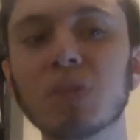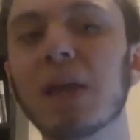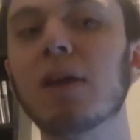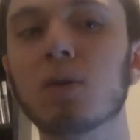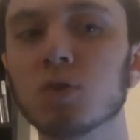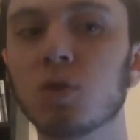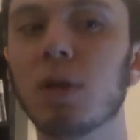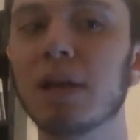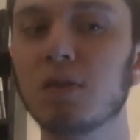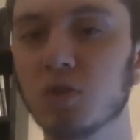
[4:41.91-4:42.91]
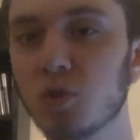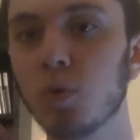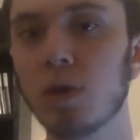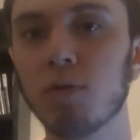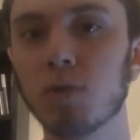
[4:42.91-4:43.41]
and I also like the
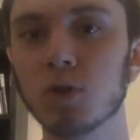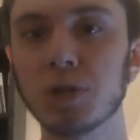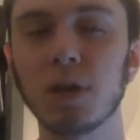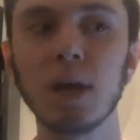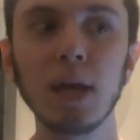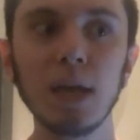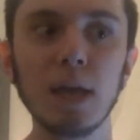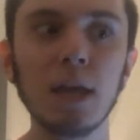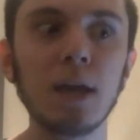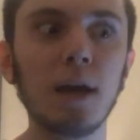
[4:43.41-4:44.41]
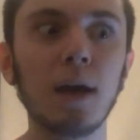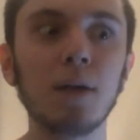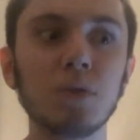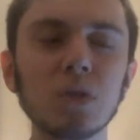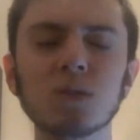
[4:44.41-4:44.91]
studio version.
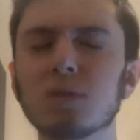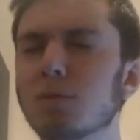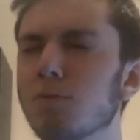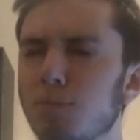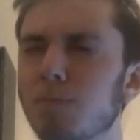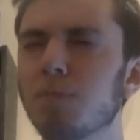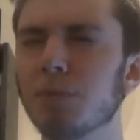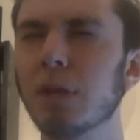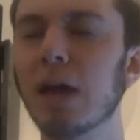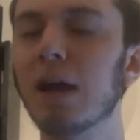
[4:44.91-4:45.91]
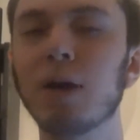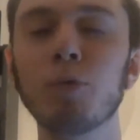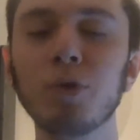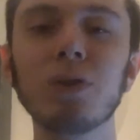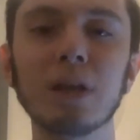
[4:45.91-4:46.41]
I
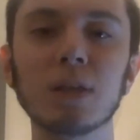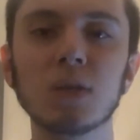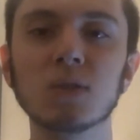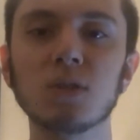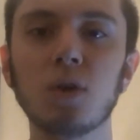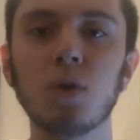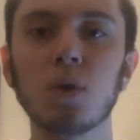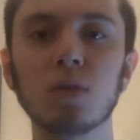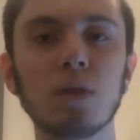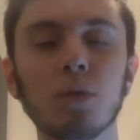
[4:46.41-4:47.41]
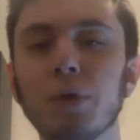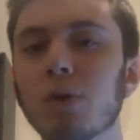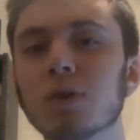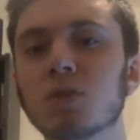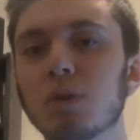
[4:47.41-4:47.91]
really like this song. The
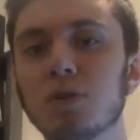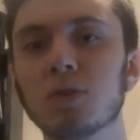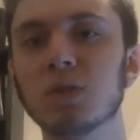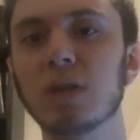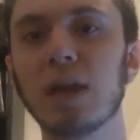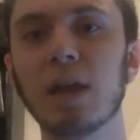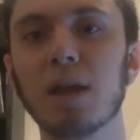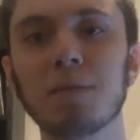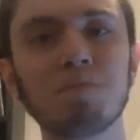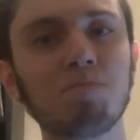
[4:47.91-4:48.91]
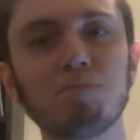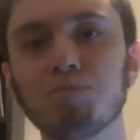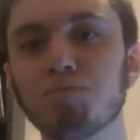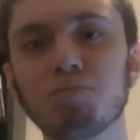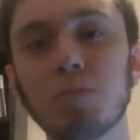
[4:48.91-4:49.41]
lyrics are interesting.
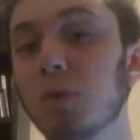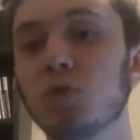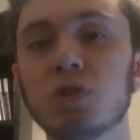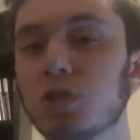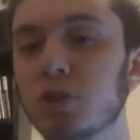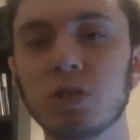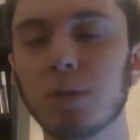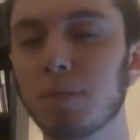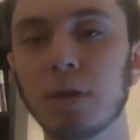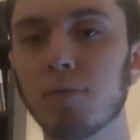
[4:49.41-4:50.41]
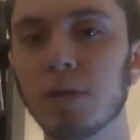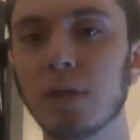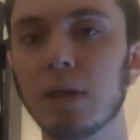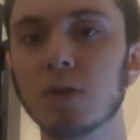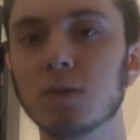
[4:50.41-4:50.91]
Musicianship and
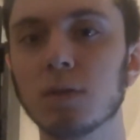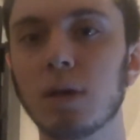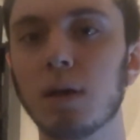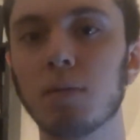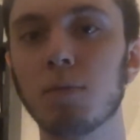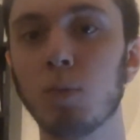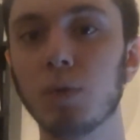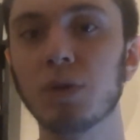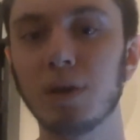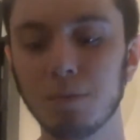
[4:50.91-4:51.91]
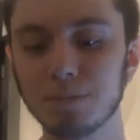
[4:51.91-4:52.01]
everything is well done.